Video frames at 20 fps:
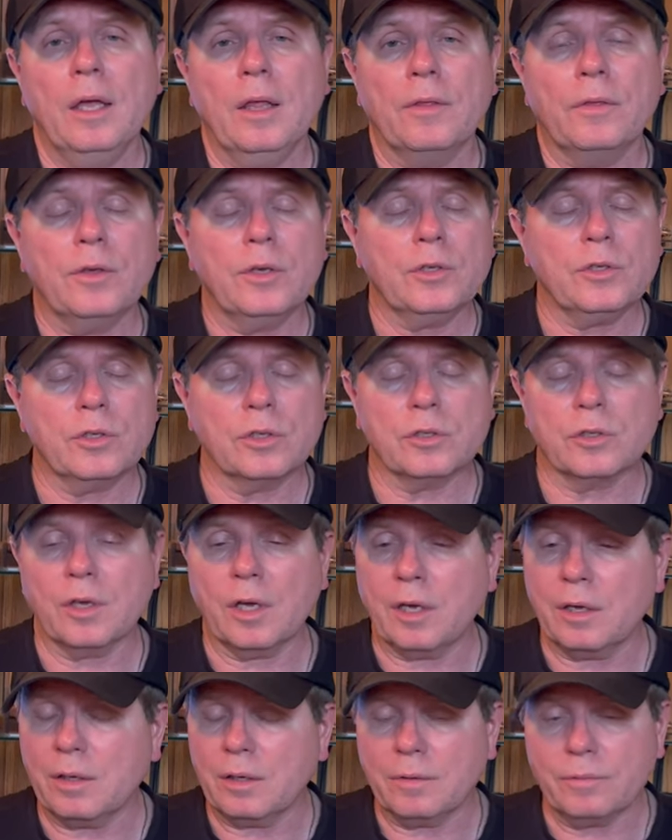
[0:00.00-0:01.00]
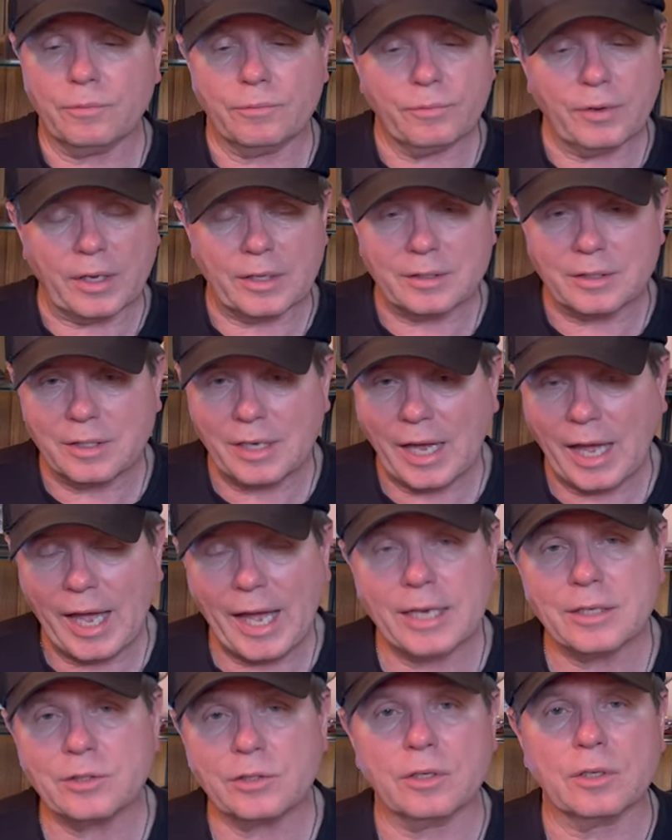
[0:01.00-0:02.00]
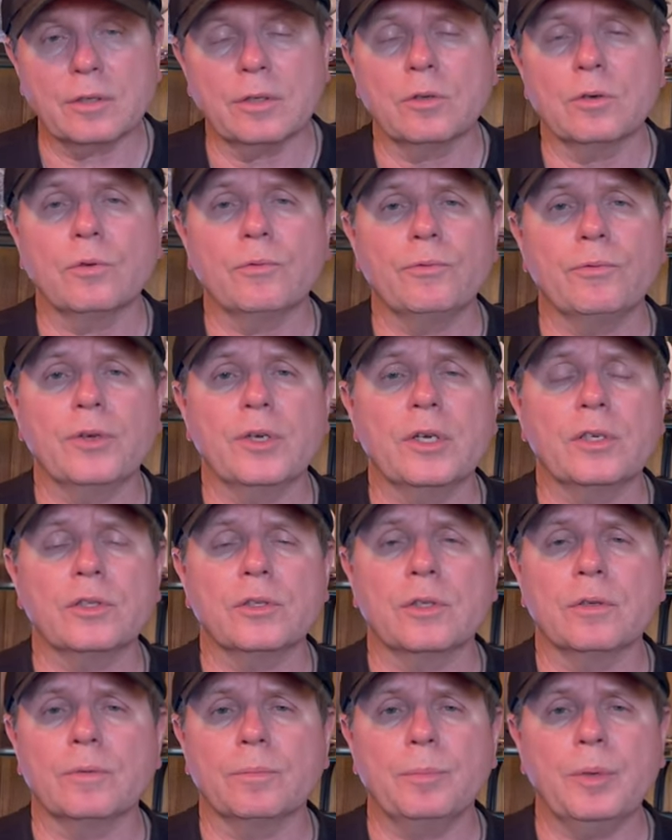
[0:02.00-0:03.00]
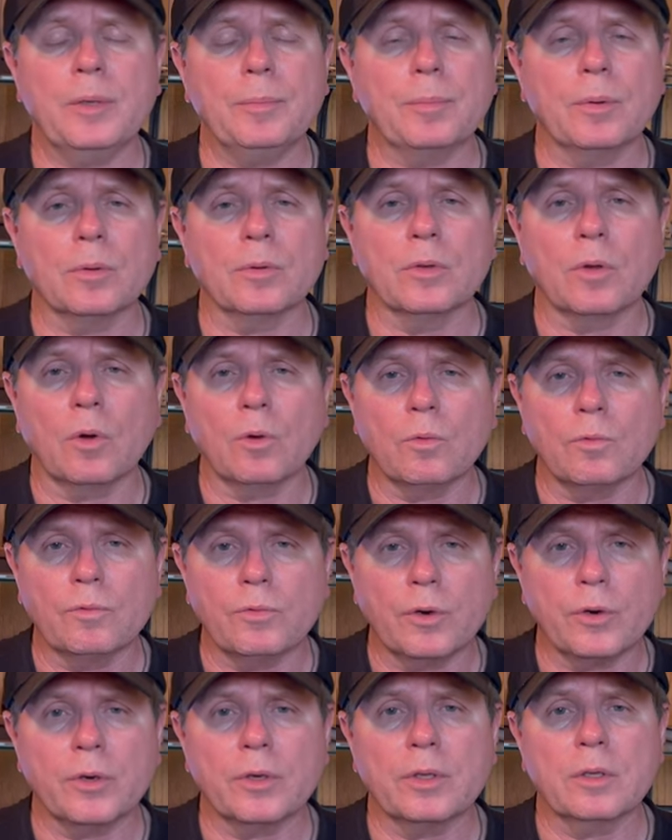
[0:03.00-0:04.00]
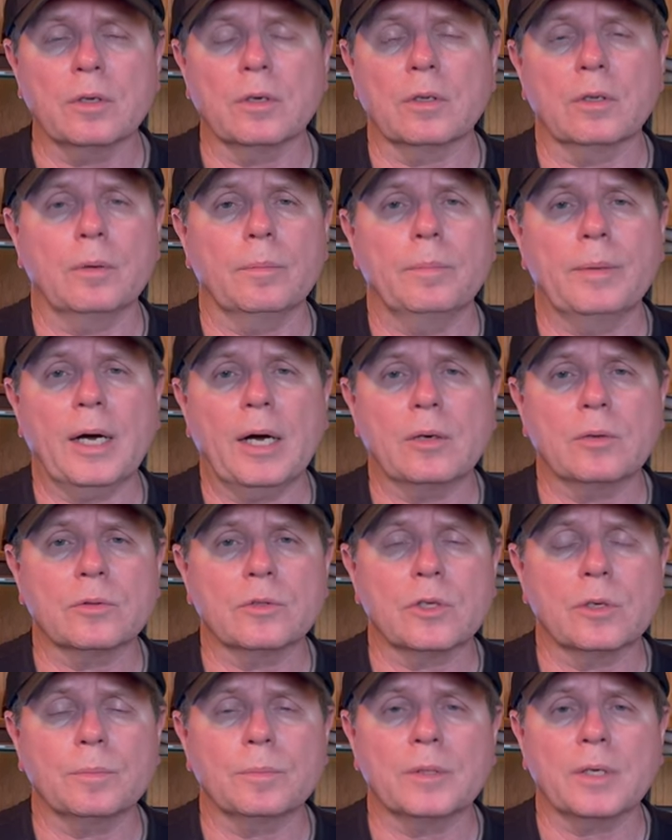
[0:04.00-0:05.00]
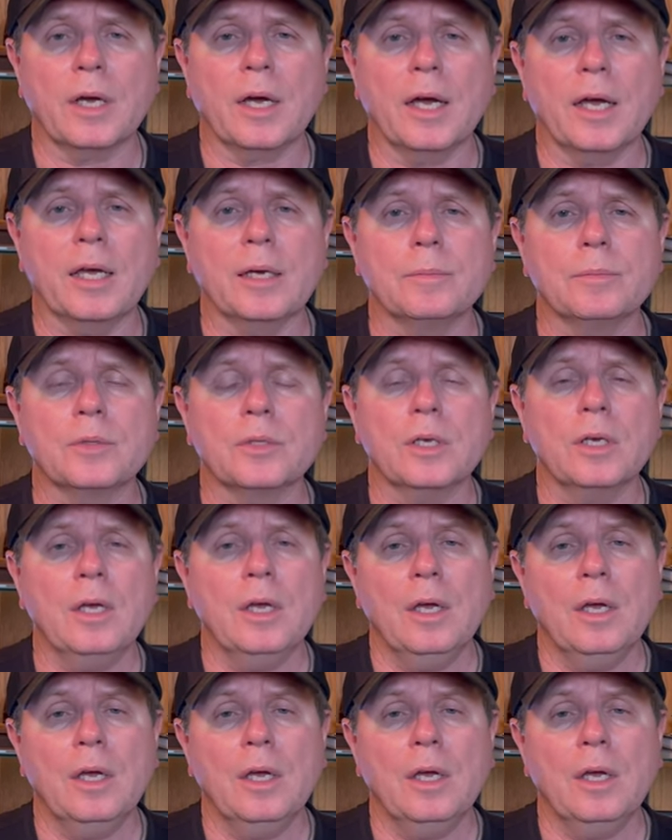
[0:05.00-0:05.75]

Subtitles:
This is a fantastic little fish that people know very little about sometimes.